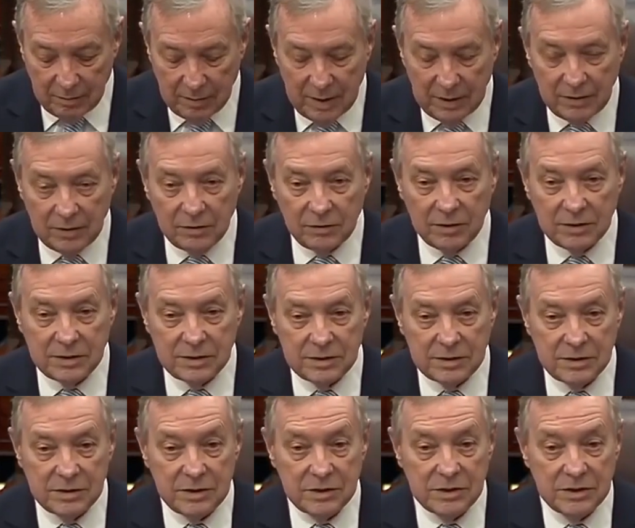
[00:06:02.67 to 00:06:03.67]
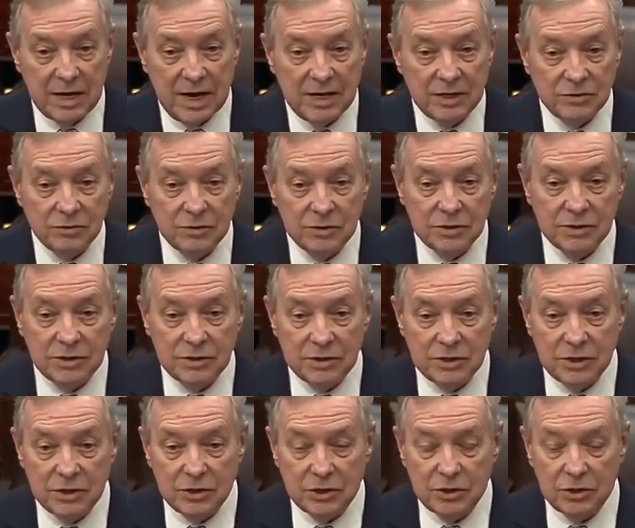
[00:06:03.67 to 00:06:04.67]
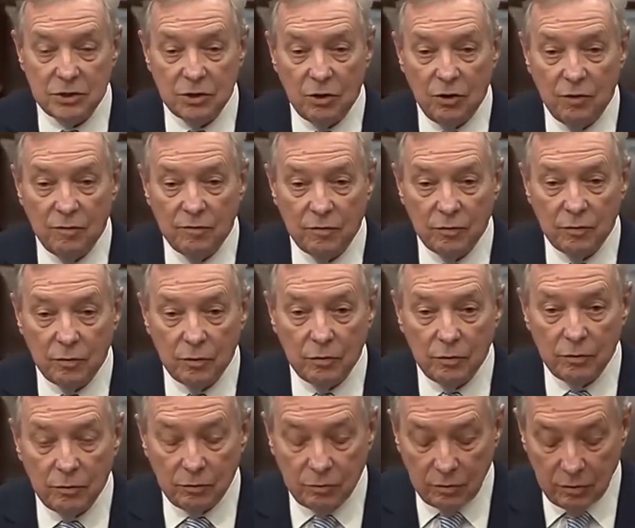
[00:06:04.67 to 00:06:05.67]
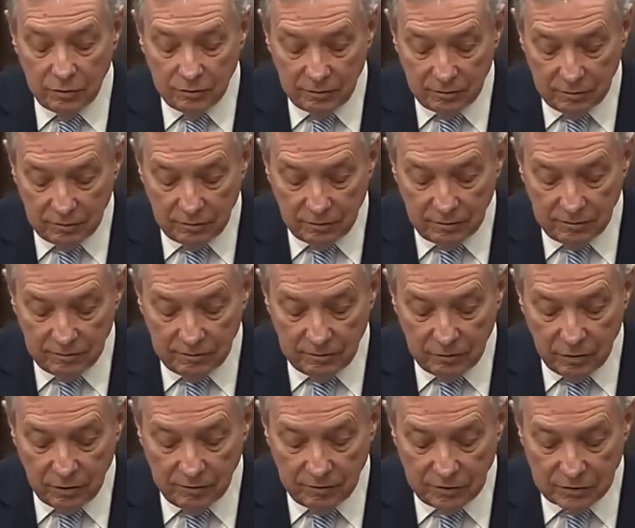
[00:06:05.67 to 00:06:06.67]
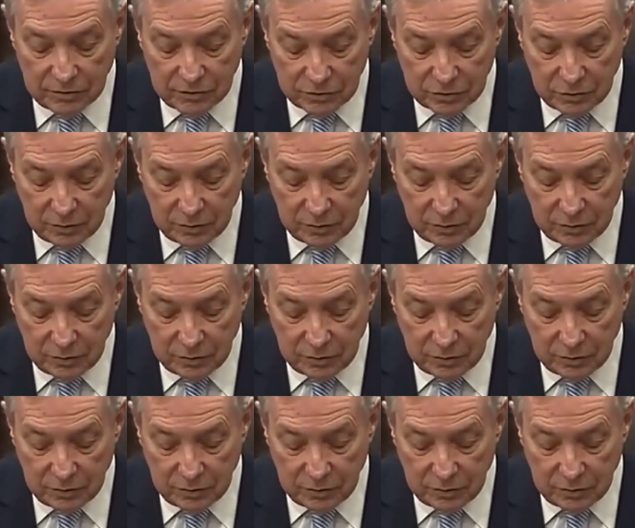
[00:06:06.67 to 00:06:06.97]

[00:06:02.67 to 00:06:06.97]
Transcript: made the d- disastrous decision to overrule Roe, v.